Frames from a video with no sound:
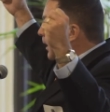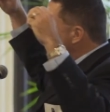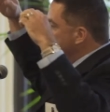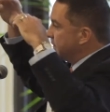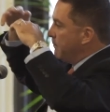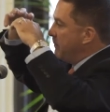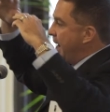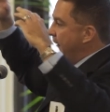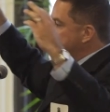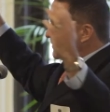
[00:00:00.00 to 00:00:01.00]
and there's a
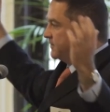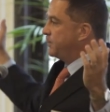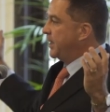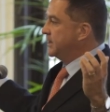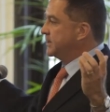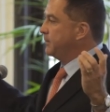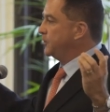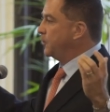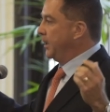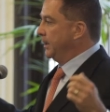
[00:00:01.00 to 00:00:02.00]
massive space in
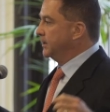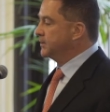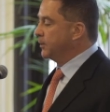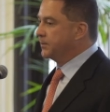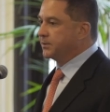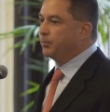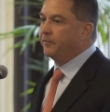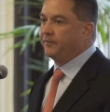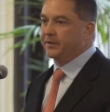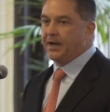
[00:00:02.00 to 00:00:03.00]
between. And so it was a
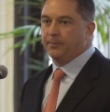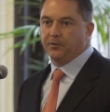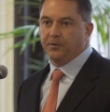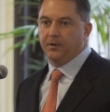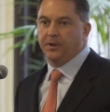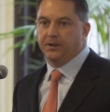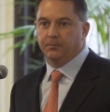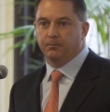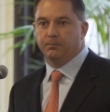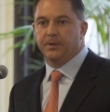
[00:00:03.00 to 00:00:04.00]
perfect opportunity
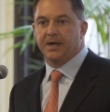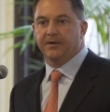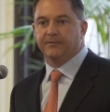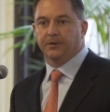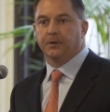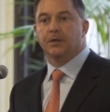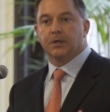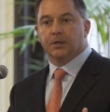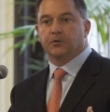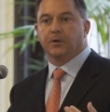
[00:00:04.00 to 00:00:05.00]
to be after
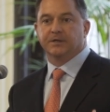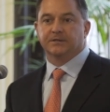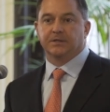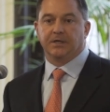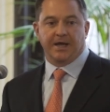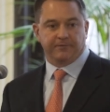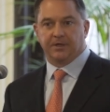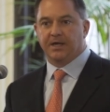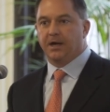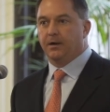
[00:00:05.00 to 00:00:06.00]
Chris and
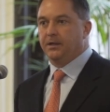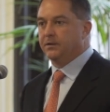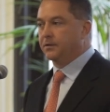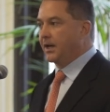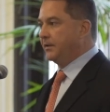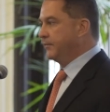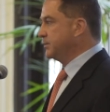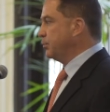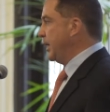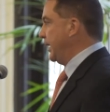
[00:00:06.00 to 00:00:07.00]
after Gary to kind of
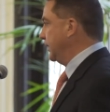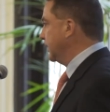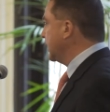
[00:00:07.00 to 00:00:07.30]
explain